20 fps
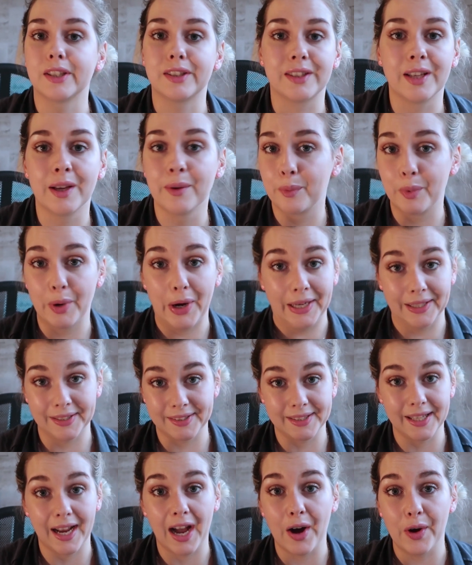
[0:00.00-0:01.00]
system
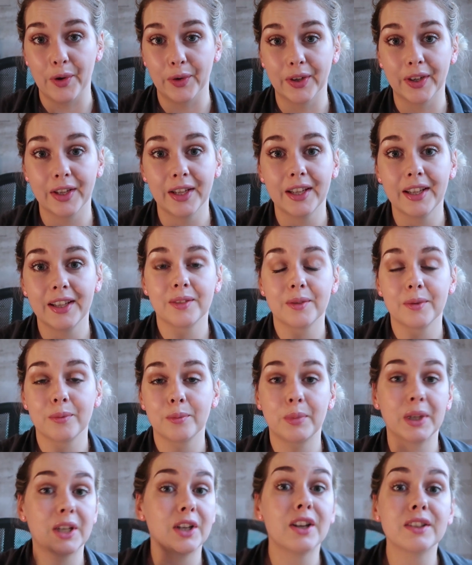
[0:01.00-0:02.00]
breaks down.
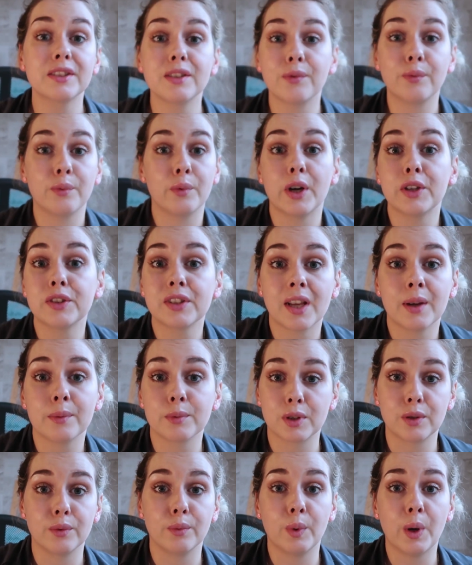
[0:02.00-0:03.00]
Because if worse
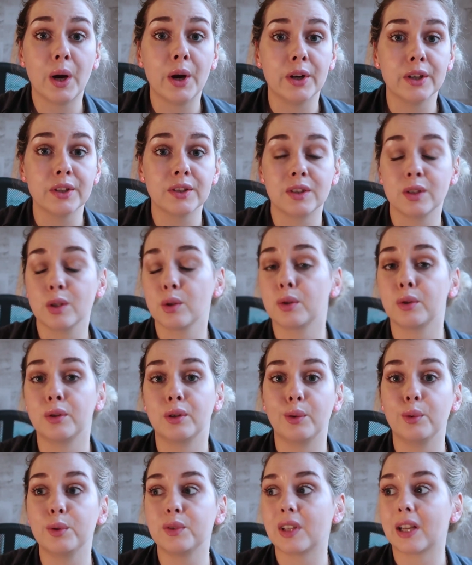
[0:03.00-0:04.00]
comes to worse, you could
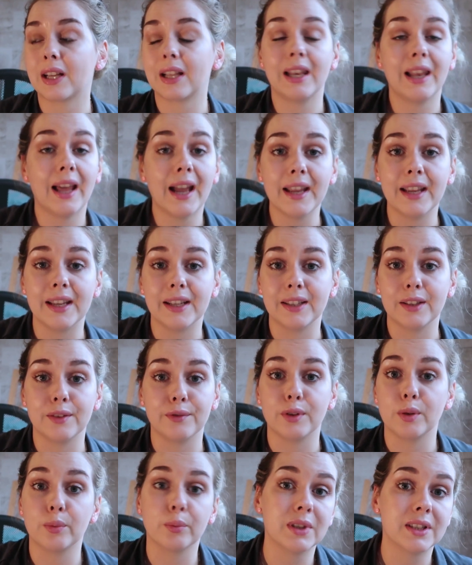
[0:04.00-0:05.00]
lose a client
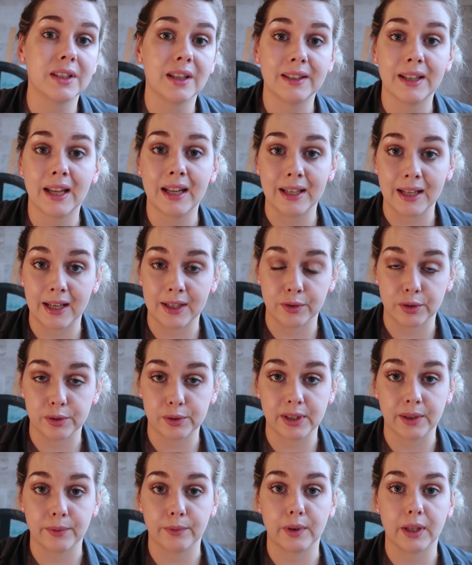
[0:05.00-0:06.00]
if you miss a deadline or
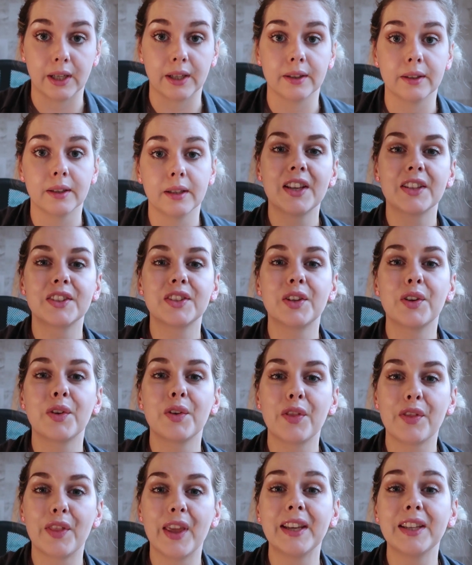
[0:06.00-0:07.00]
something.
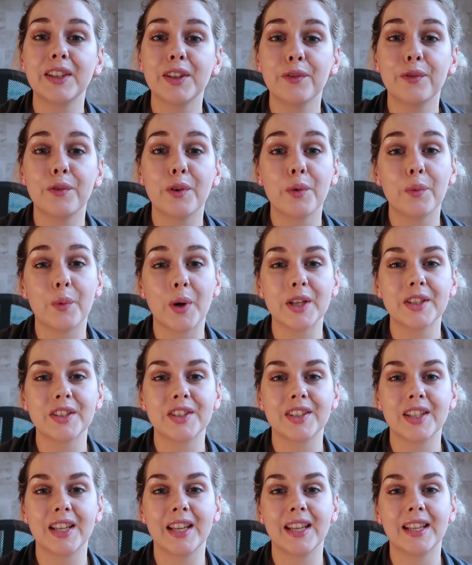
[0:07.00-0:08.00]
So thank you for
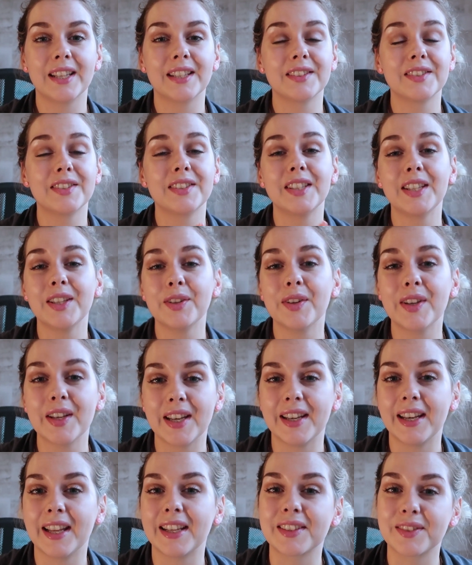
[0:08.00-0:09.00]
watching. See you in
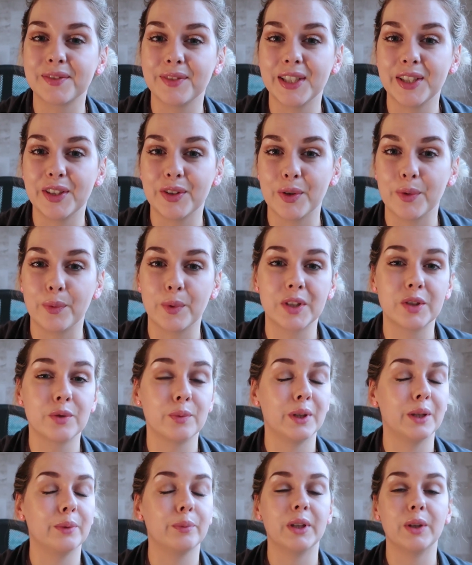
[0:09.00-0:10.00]
the next video, which
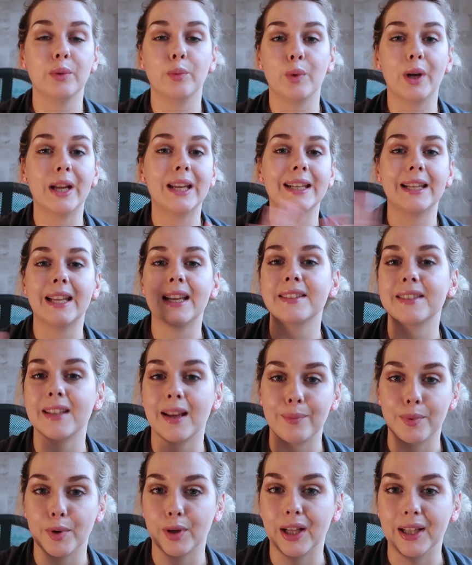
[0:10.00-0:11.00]
will be way less
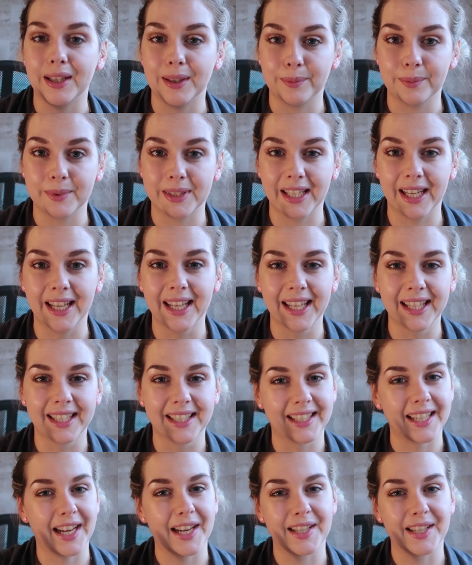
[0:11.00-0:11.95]
apocalyptic,